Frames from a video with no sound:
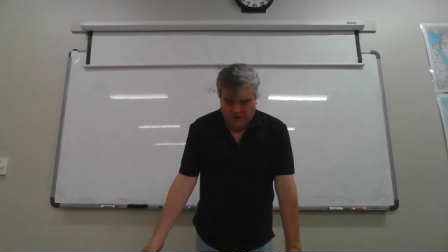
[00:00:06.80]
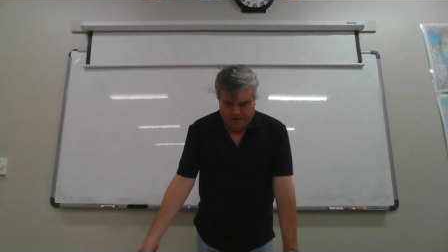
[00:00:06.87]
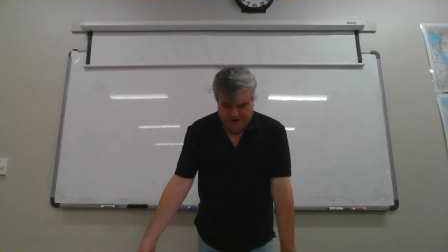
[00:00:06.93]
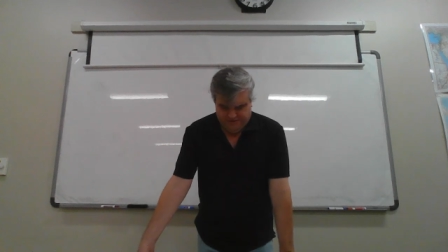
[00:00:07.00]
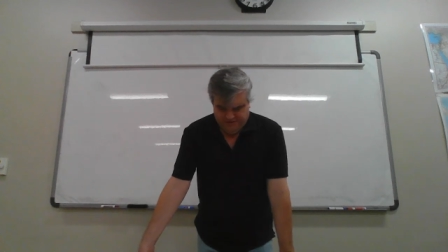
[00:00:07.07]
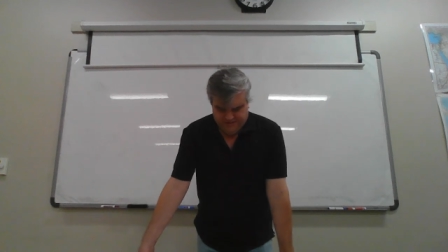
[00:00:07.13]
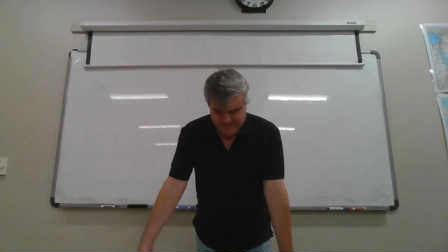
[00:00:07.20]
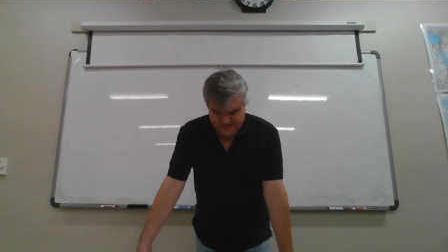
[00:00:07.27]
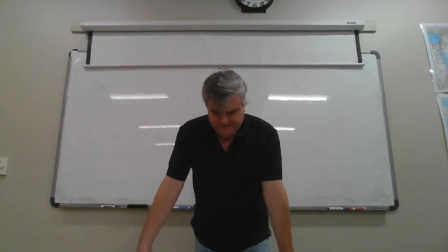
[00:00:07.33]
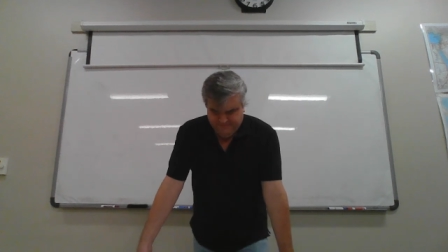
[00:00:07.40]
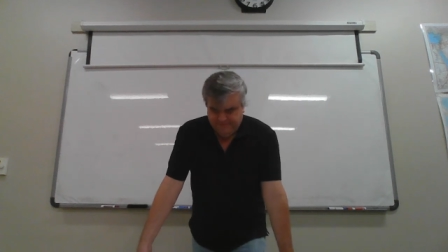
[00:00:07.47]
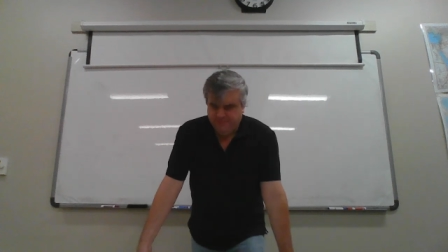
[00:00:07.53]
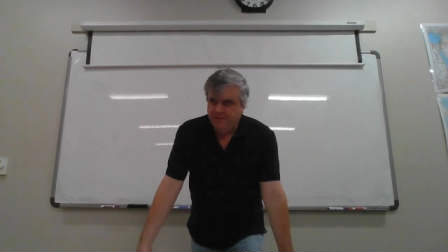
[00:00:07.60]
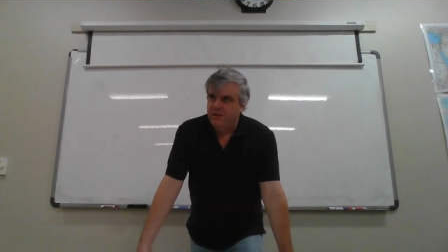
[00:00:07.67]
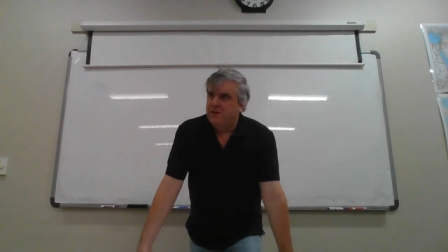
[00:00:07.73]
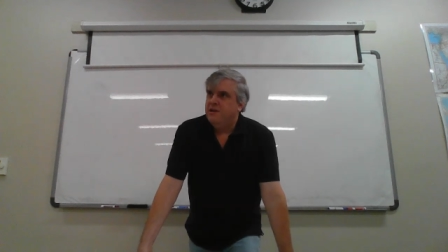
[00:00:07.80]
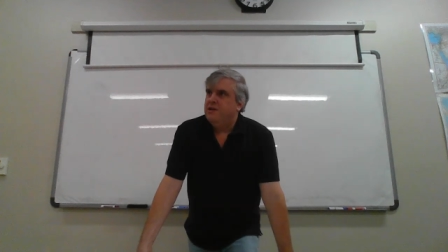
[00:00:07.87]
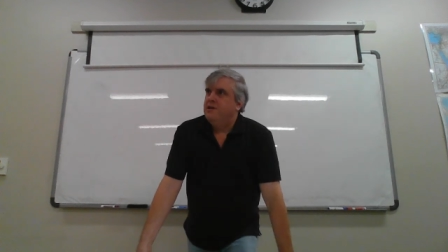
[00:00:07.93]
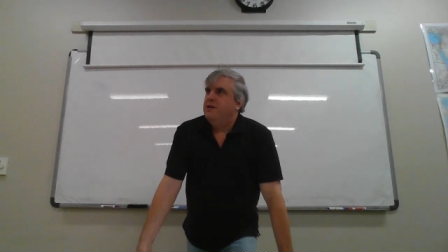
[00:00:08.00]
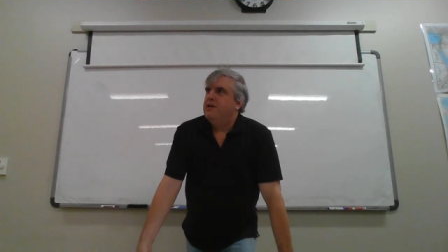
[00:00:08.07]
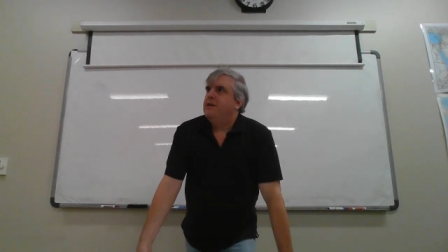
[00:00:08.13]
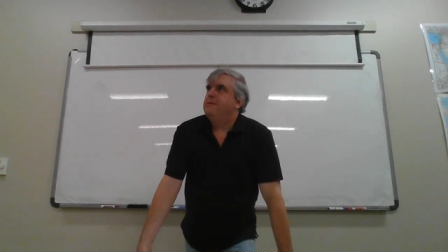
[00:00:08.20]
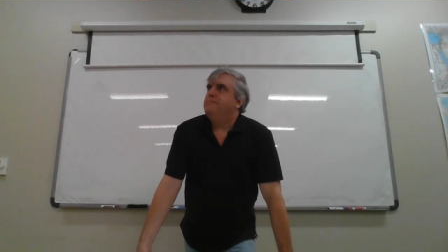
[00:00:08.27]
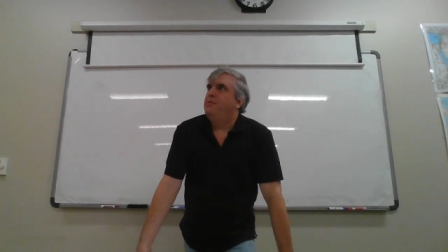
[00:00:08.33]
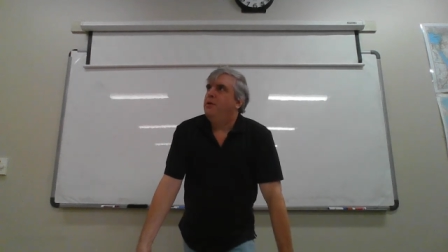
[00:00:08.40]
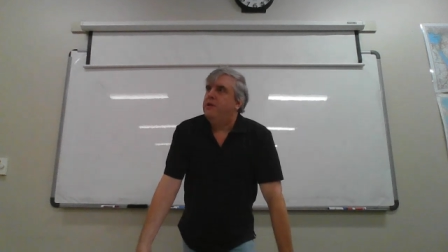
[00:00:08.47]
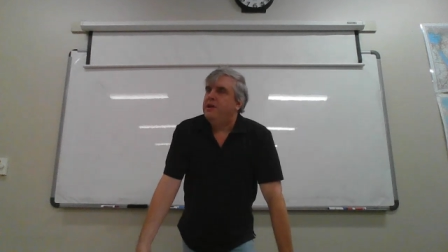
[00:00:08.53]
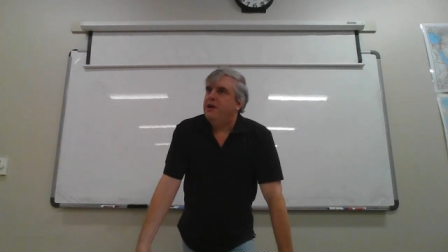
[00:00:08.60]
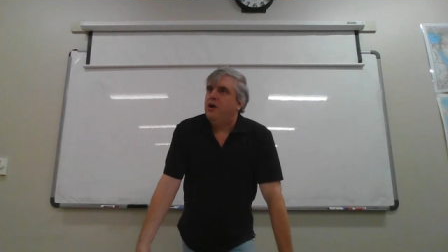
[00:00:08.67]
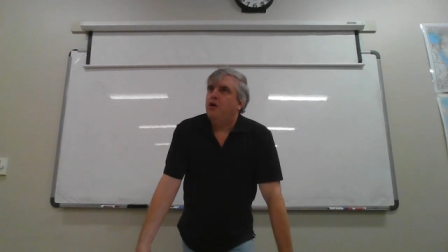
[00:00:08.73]
rights,
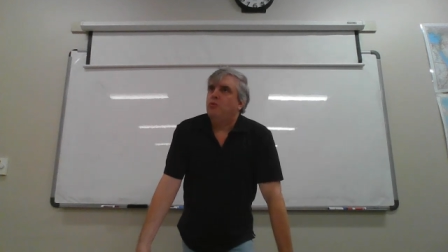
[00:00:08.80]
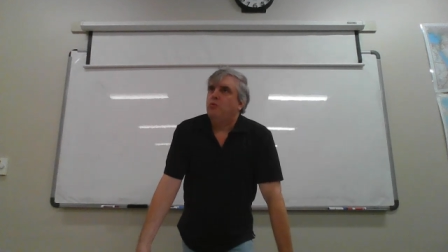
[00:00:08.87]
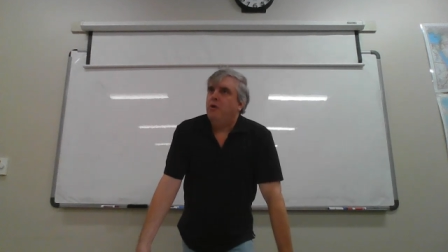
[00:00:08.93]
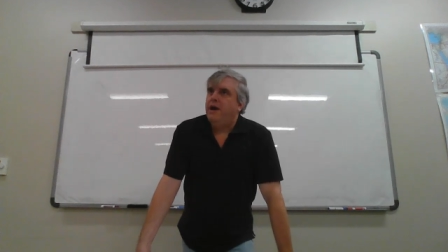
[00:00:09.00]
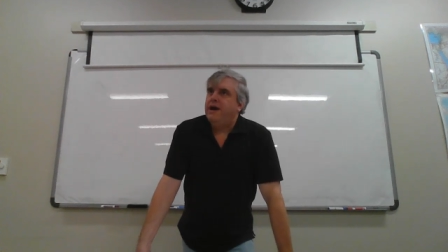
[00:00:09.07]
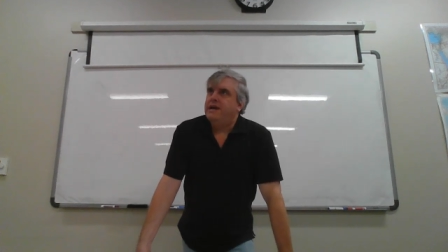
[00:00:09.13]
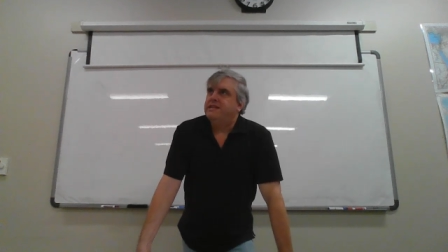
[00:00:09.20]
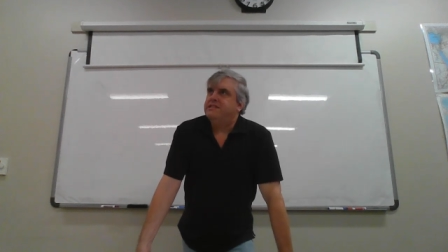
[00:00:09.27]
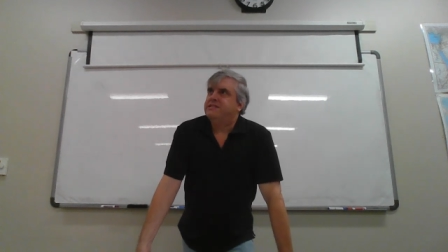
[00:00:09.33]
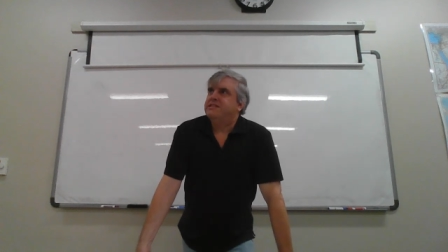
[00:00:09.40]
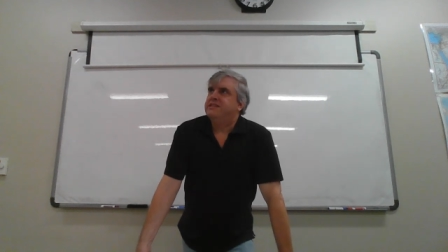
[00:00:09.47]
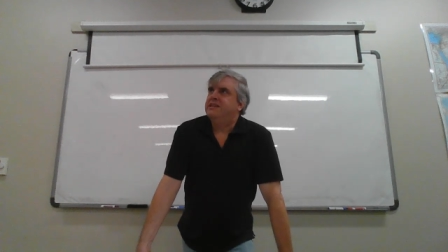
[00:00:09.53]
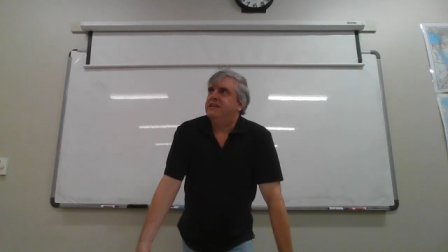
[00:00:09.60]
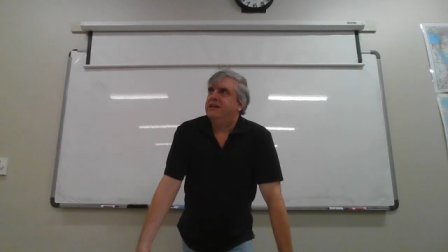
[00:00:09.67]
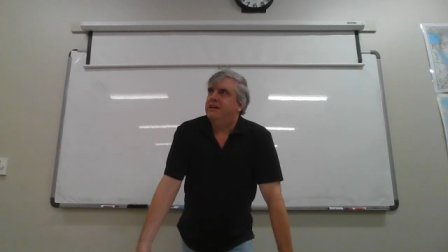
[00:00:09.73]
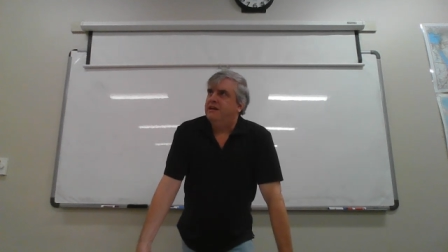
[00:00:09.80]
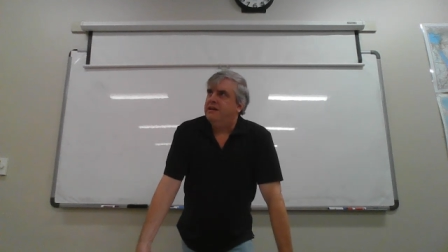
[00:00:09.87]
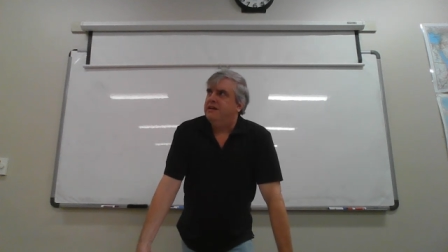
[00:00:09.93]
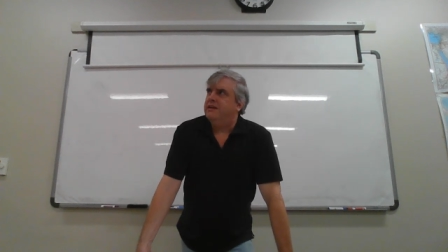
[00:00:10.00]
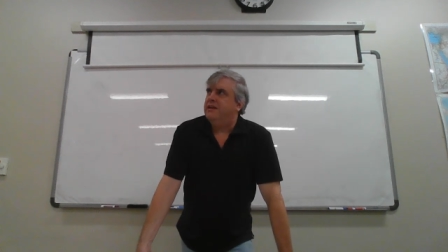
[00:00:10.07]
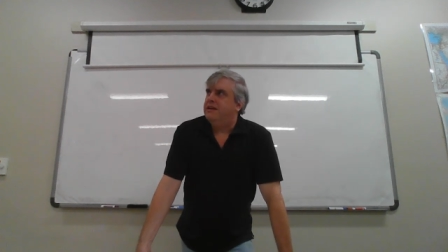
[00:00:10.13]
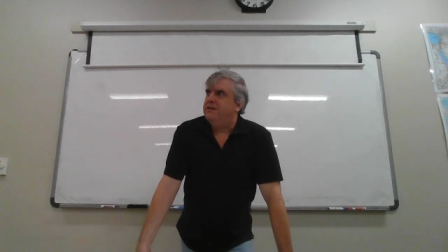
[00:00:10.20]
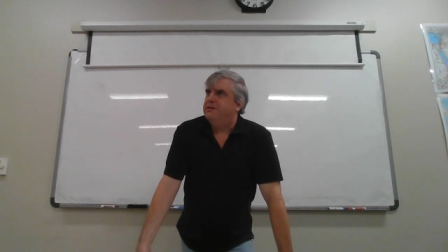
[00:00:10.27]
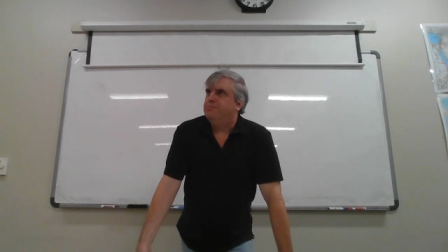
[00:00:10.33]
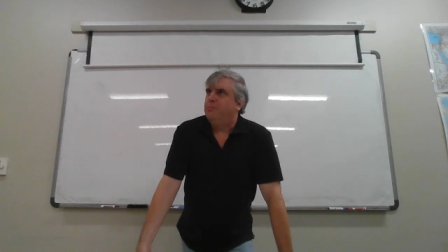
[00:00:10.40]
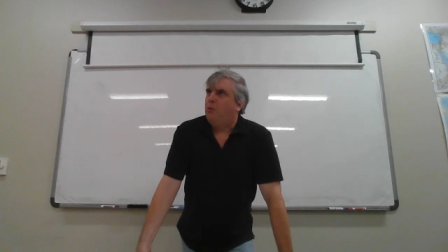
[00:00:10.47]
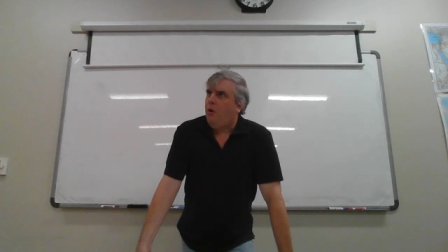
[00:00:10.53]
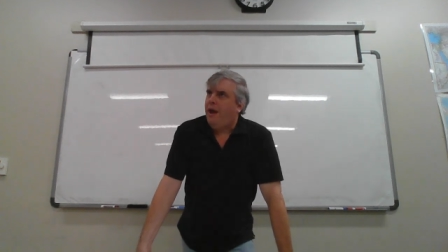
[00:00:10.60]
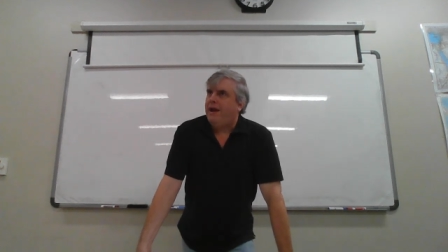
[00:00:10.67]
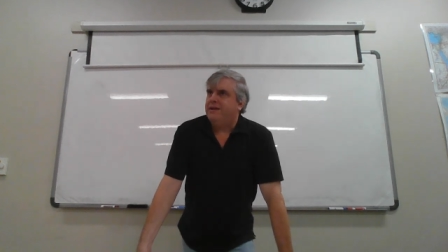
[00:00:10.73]
putting our rights uh, into
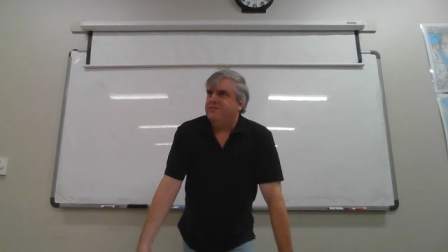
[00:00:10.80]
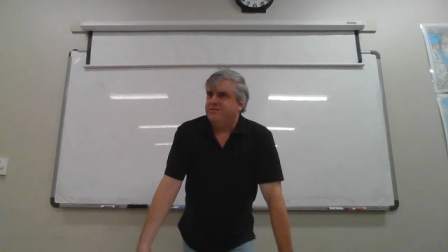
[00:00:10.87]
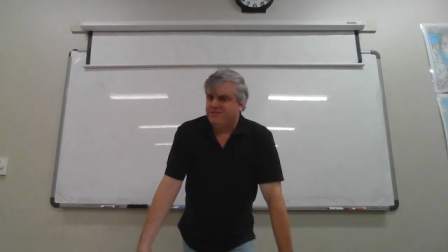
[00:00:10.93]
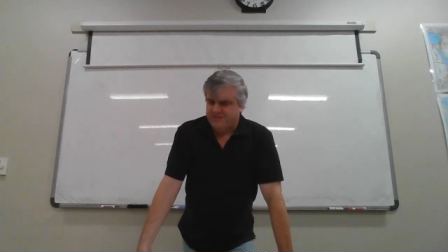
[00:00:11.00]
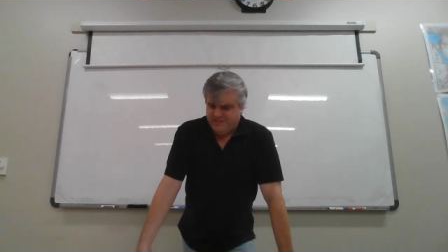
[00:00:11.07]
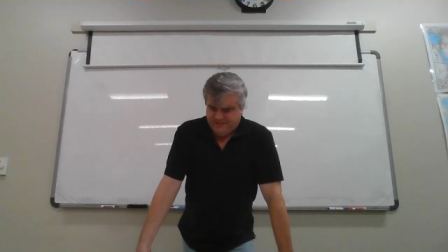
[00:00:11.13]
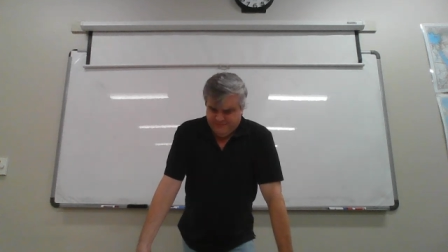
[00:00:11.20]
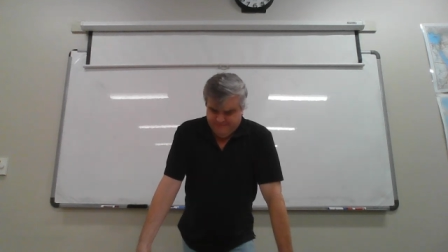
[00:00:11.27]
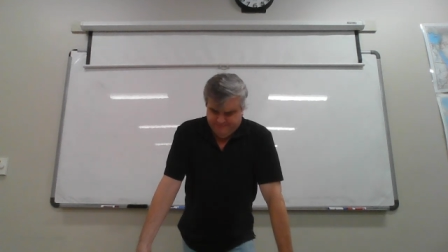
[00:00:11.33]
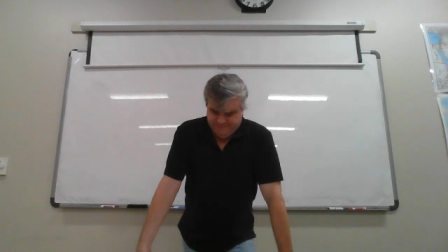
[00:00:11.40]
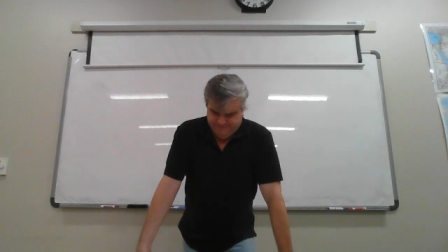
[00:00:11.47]
practice.